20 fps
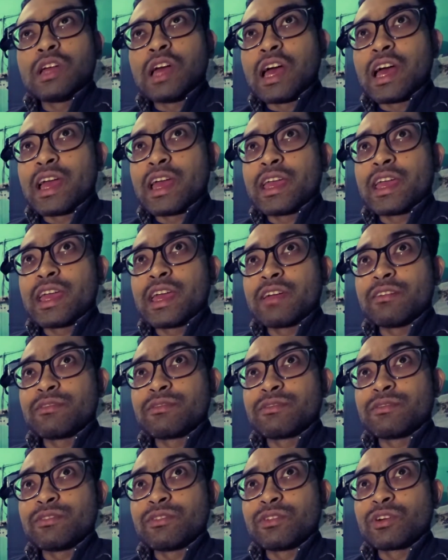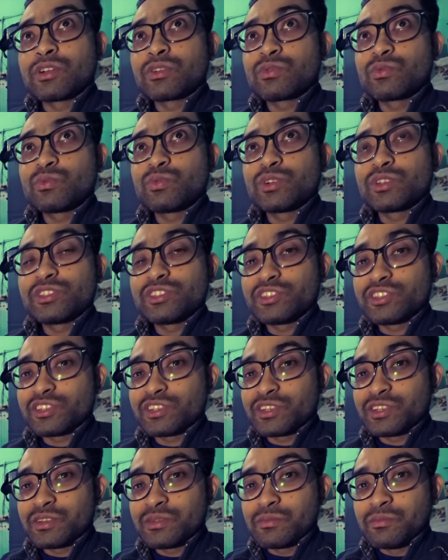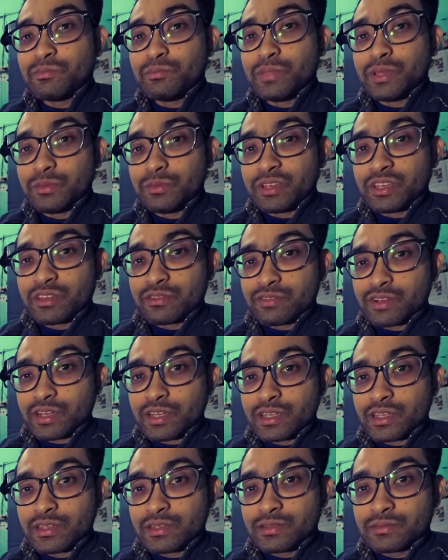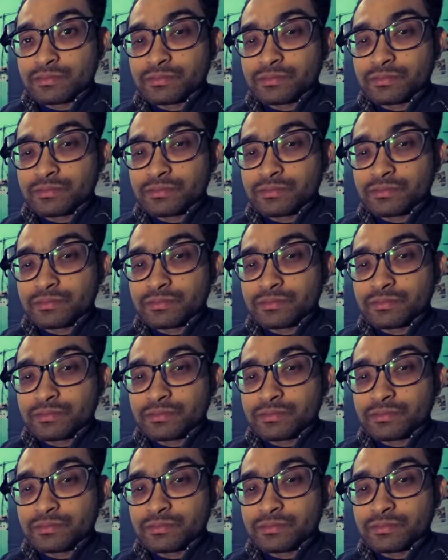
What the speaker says: I have not watched BBK Fine,